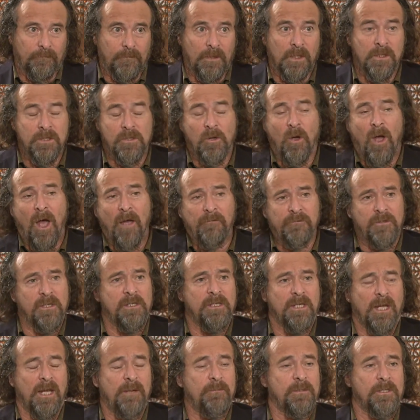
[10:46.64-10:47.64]
So
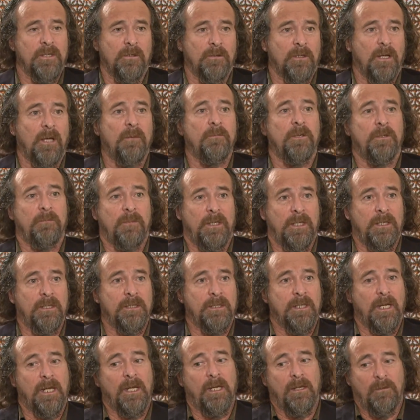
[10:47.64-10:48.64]
oftentimes they'll come to me and
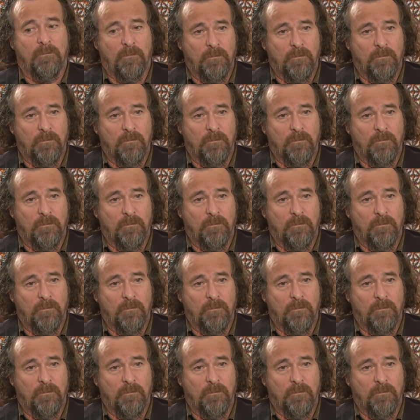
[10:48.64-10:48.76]
say,